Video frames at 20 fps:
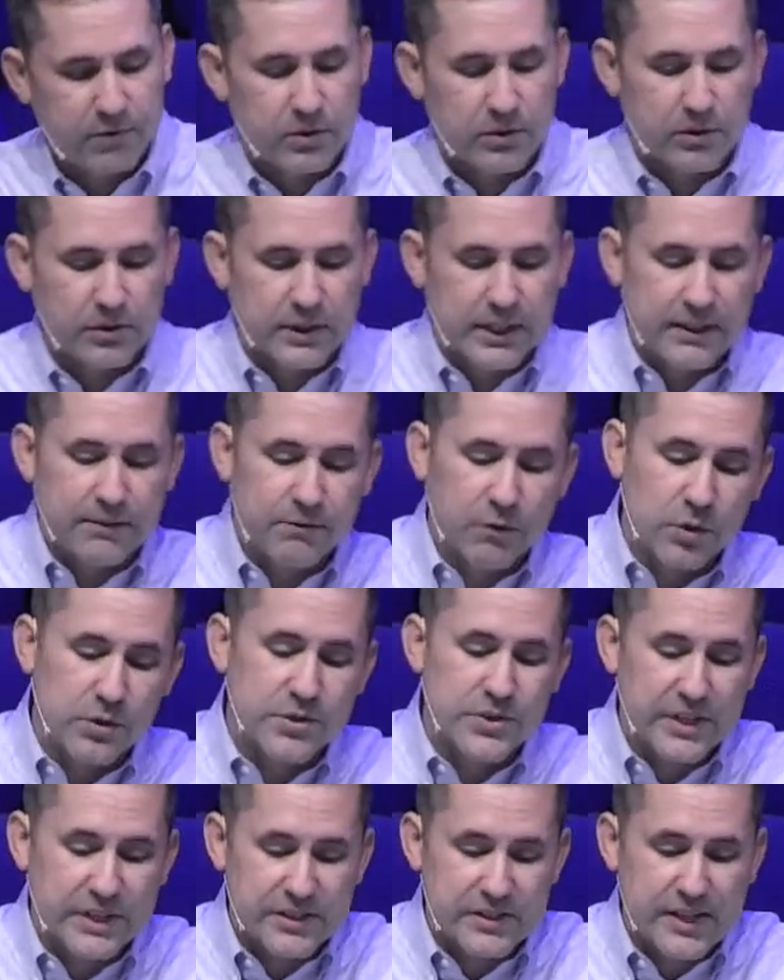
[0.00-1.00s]
Look at verse
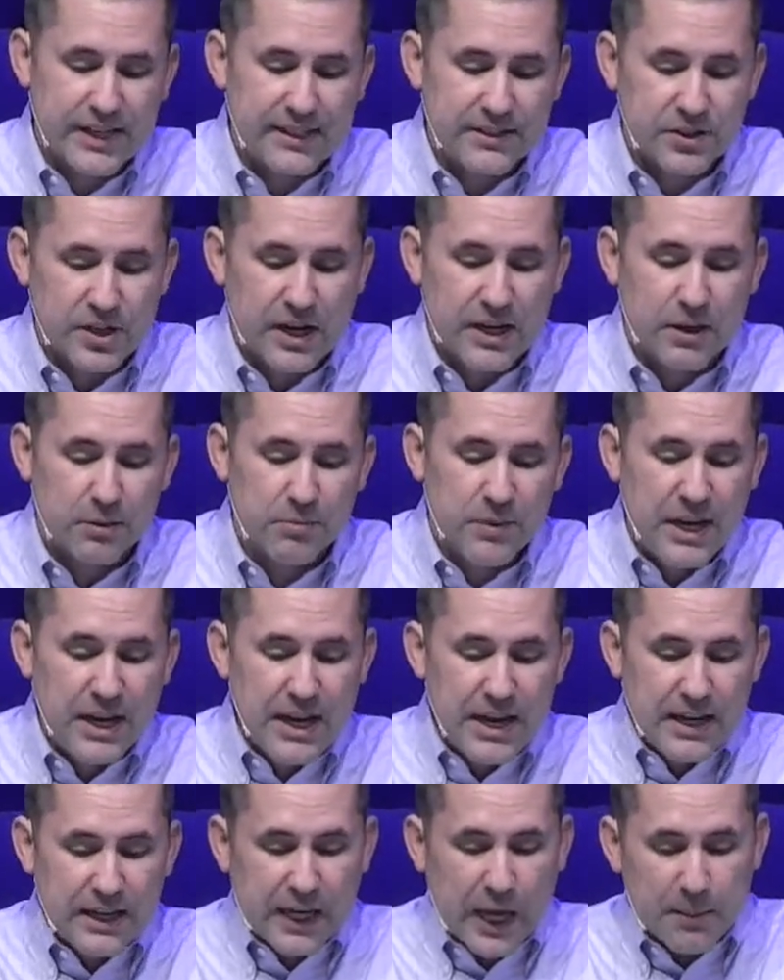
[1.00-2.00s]
16. Jacob
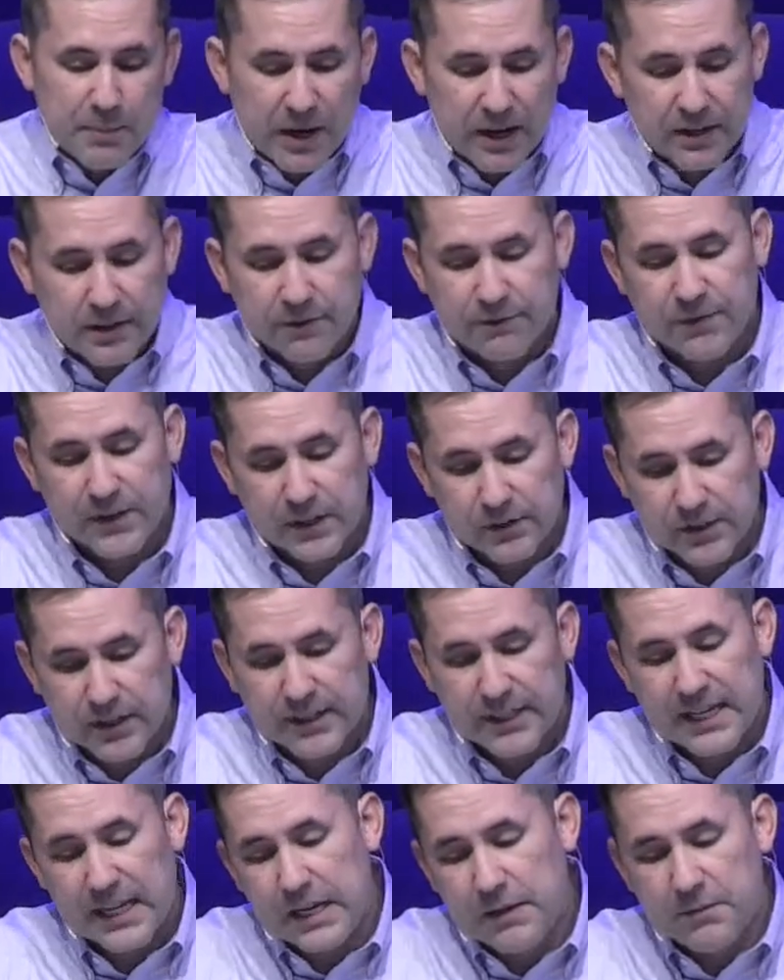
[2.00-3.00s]
came out of the field in
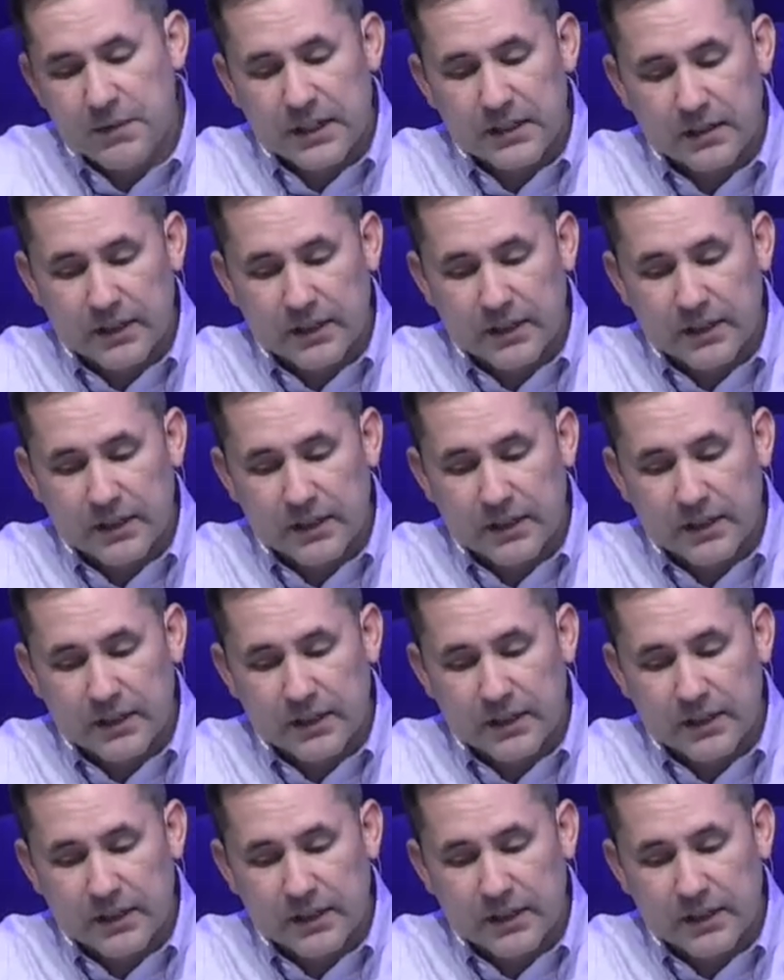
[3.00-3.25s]
the evening.